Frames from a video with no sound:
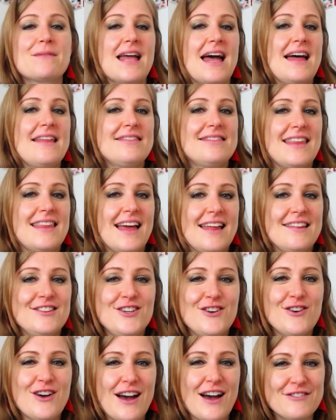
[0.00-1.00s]
And then
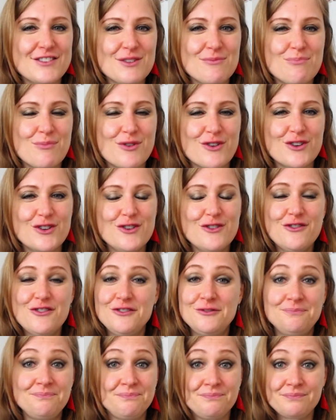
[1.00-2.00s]
you have to prove
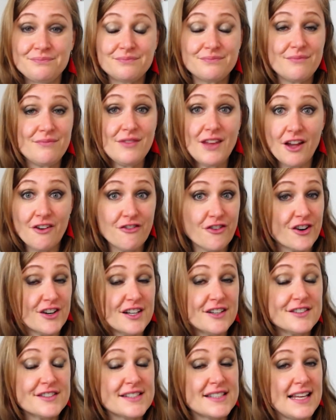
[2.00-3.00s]
for
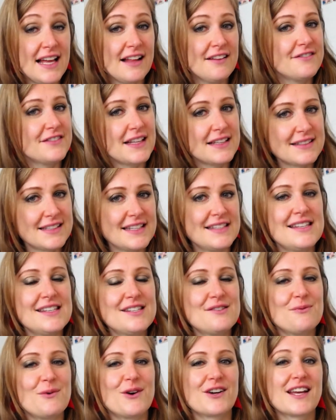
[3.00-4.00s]
yourself that this
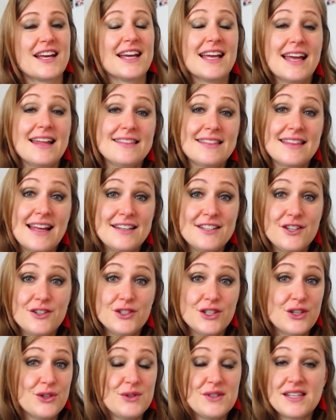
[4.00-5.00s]
is working, and then you
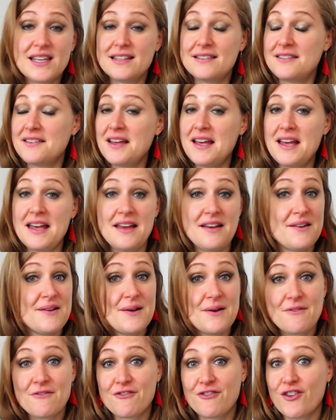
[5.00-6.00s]
use it
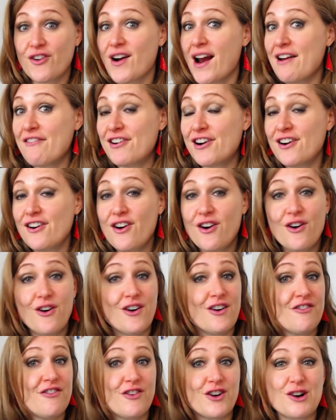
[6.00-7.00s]
forever
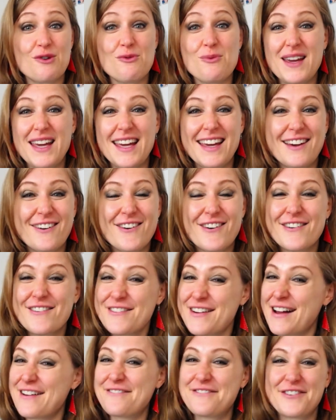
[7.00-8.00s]
or for a week
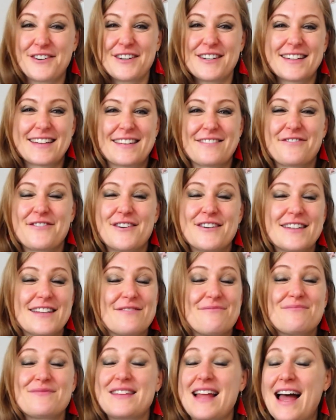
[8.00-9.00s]
or for
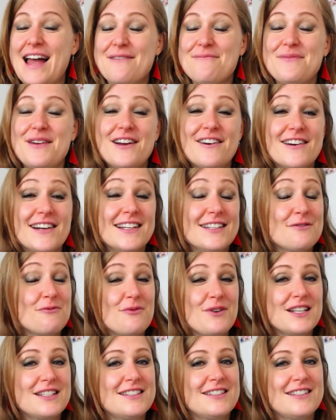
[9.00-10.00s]
the time period
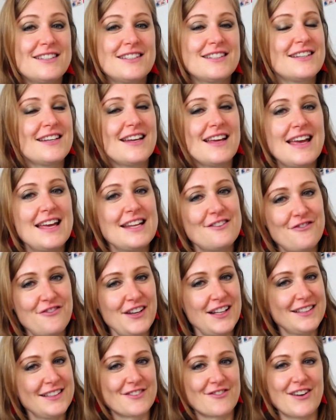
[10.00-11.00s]
which it
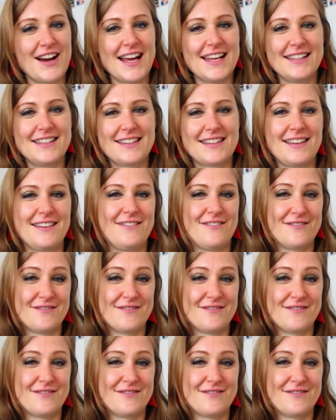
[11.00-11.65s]
feels right.